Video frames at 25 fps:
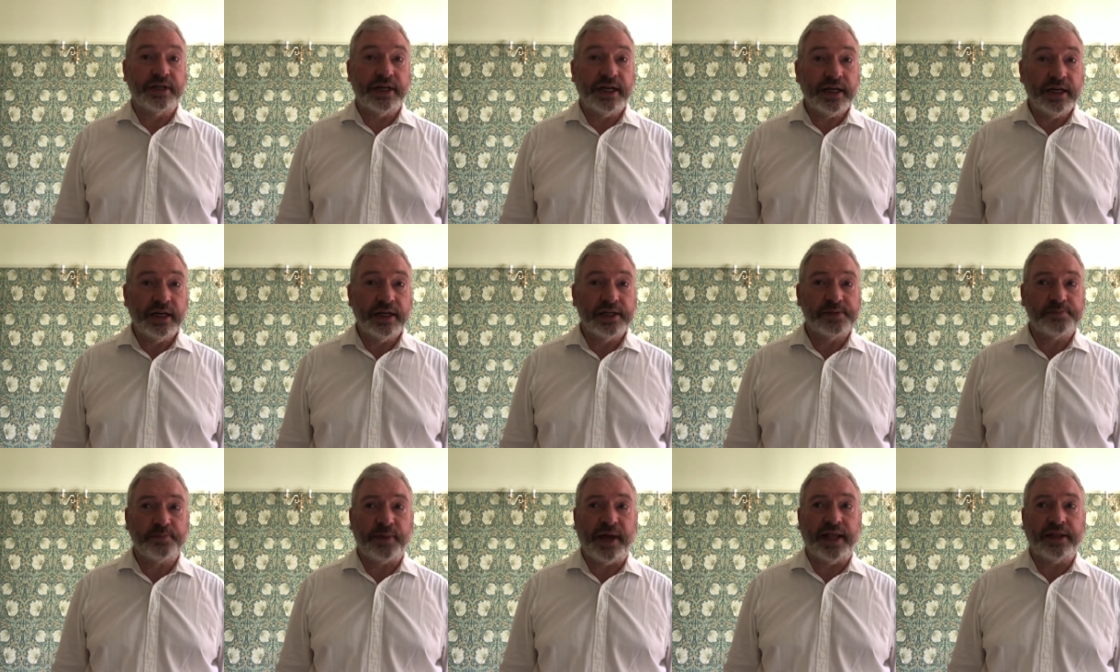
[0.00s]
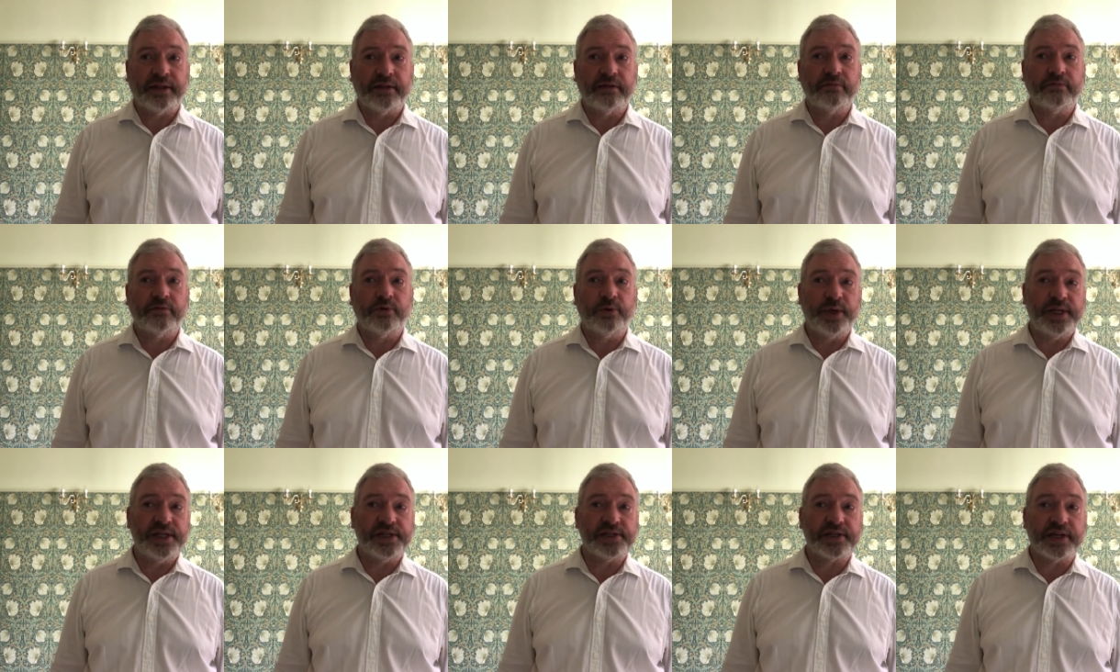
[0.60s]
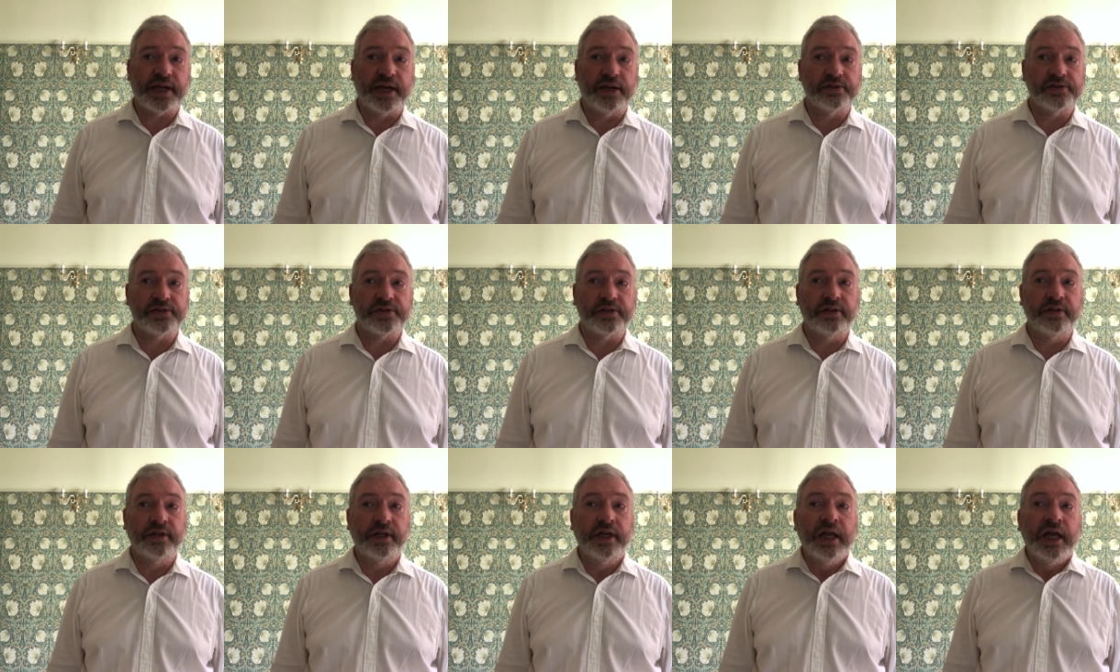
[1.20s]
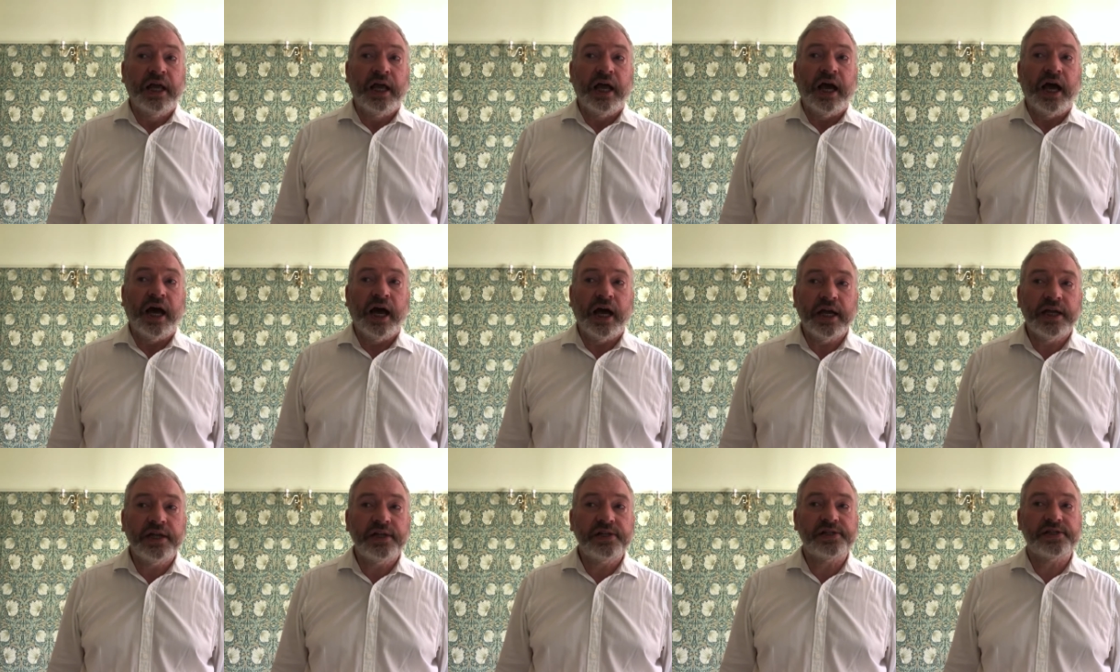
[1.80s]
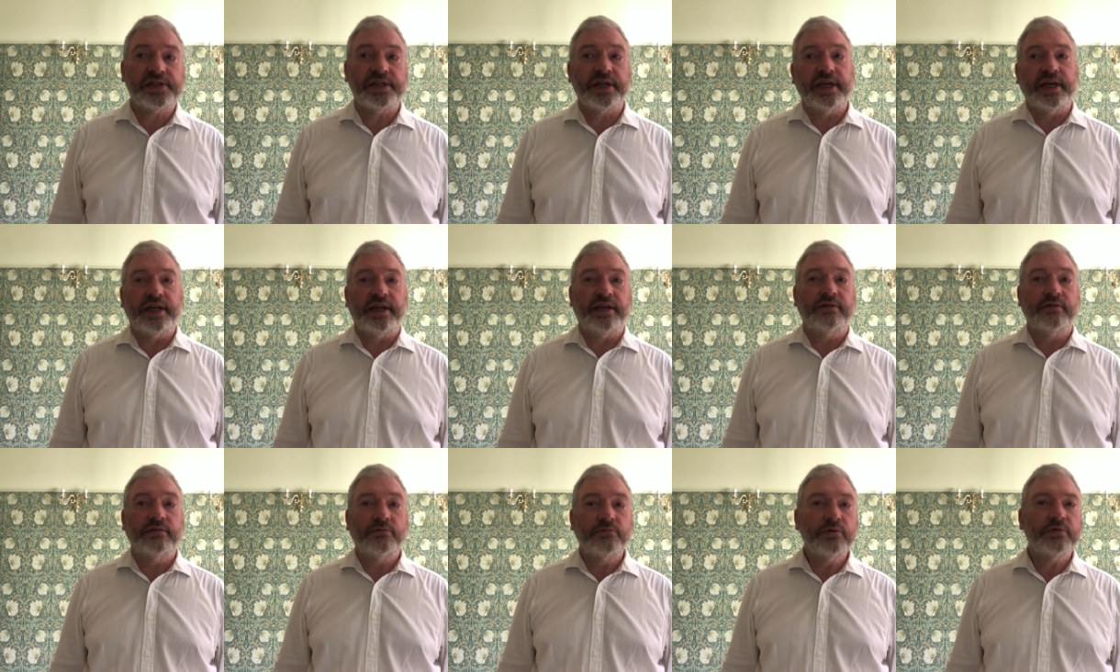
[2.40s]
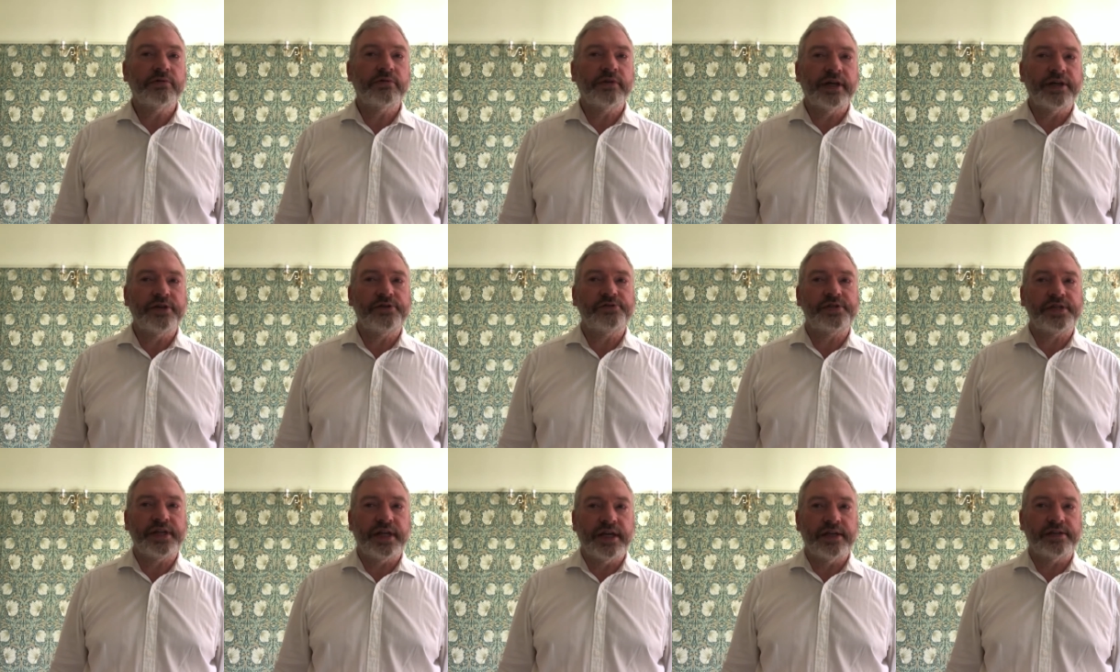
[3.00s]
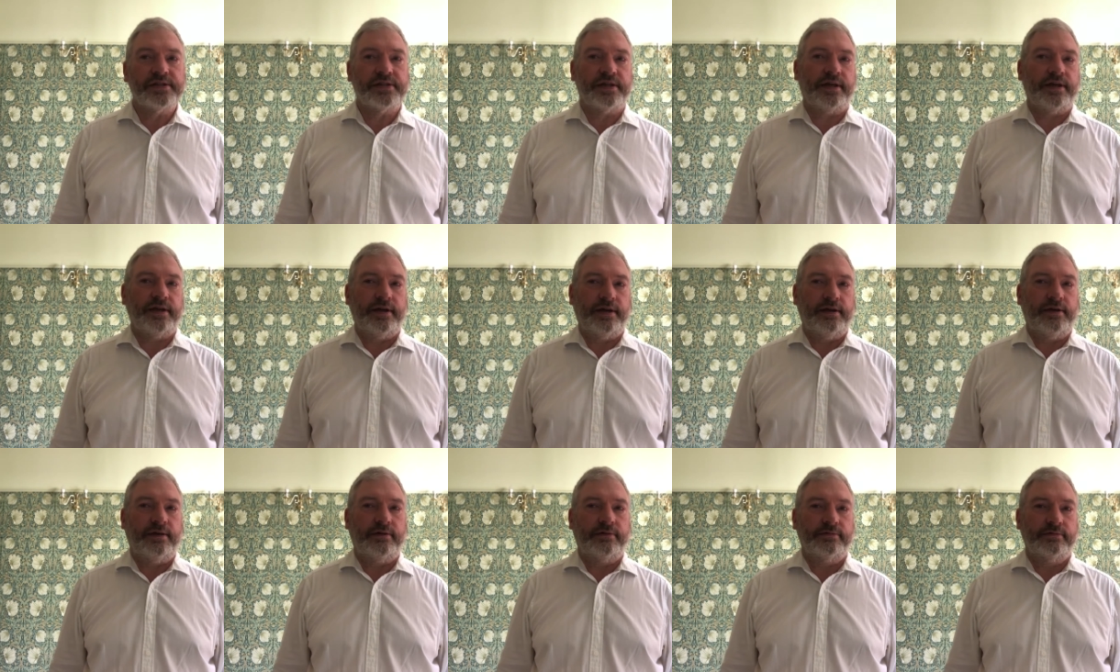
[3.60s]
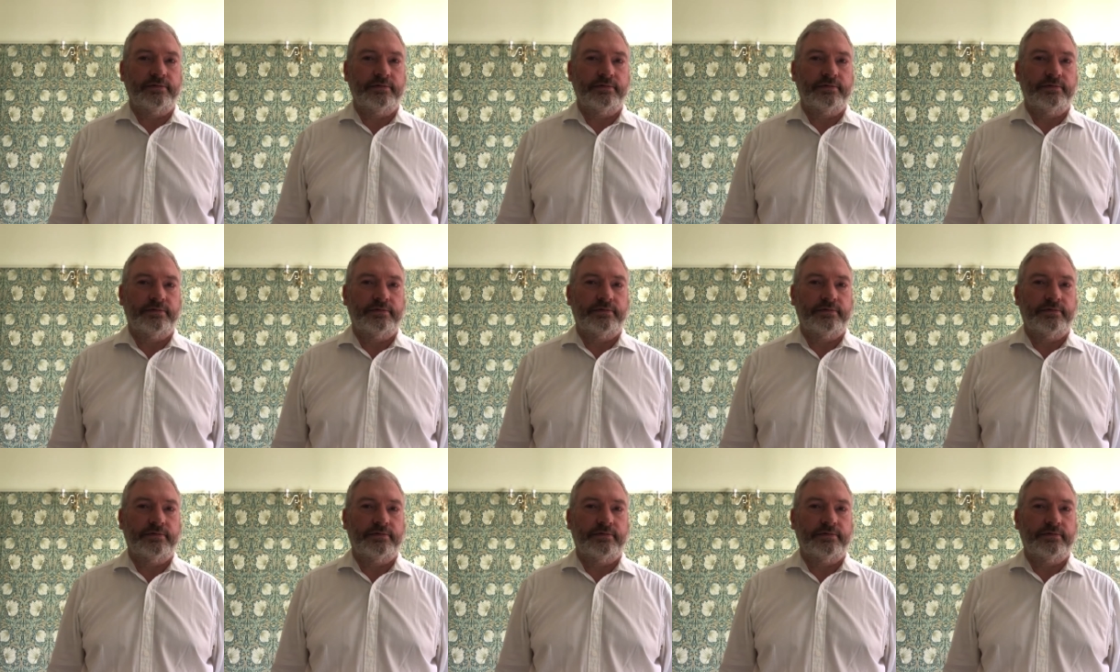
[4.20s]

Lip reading: Nicholas Patton, Queen's Counsel, I'd seen all those years ago,